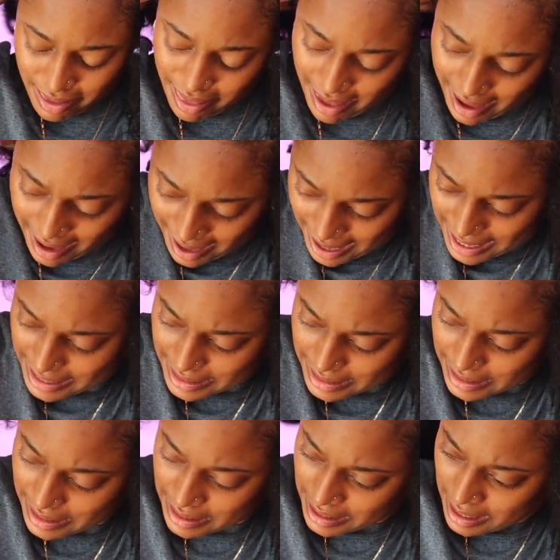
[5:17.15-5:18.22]
that
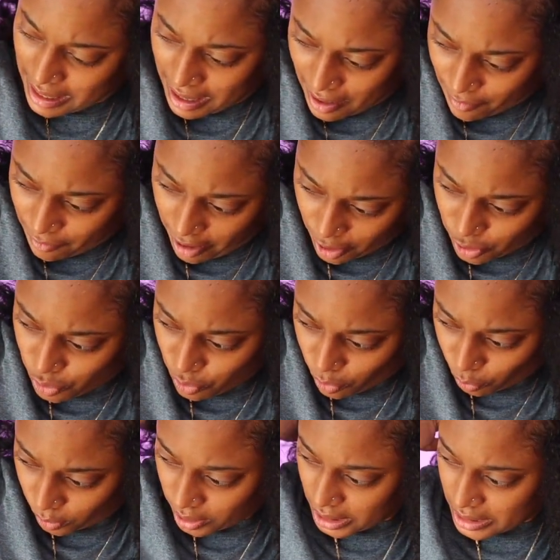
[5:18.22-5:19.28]
if I do a
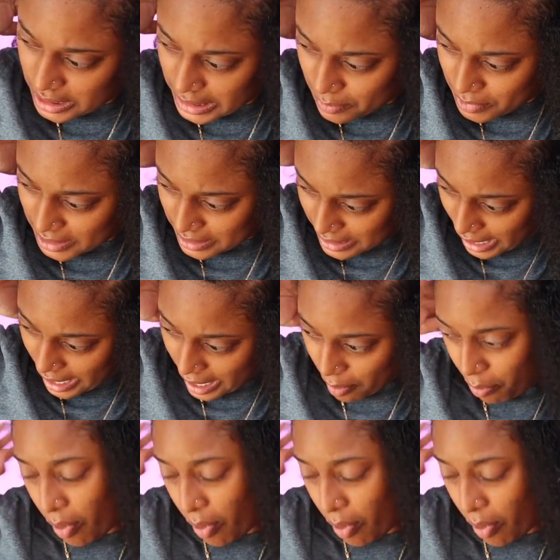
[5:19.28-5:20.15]
really deep side